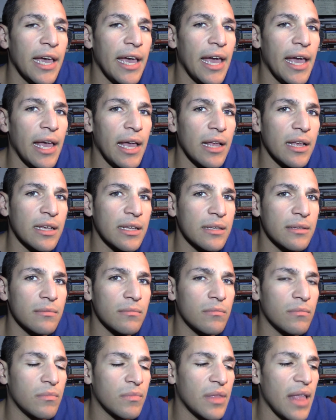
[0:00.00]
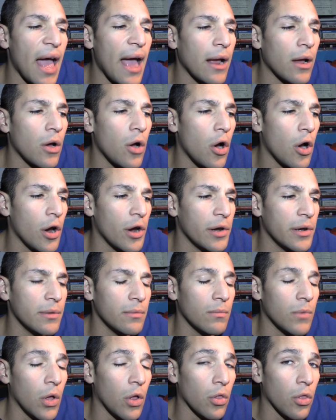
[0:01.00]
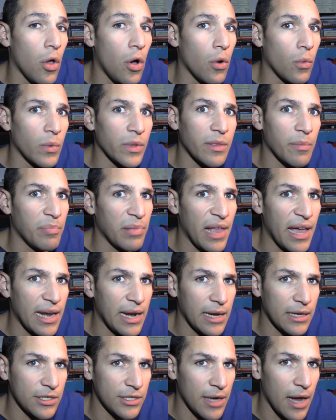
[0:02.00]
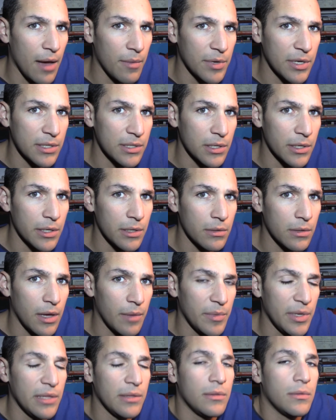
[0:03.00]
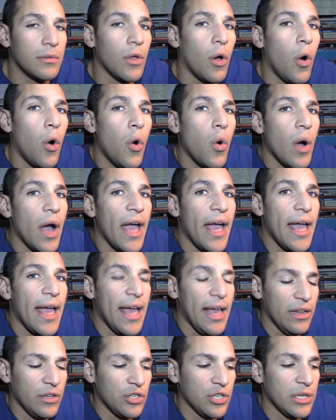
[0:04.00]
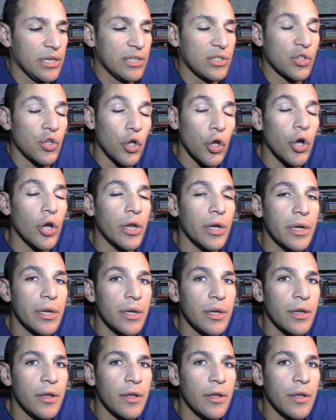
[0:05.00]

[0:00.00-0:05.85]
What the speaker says: And that card, along with the plant engine, obviously, I mean, the whole engine is good,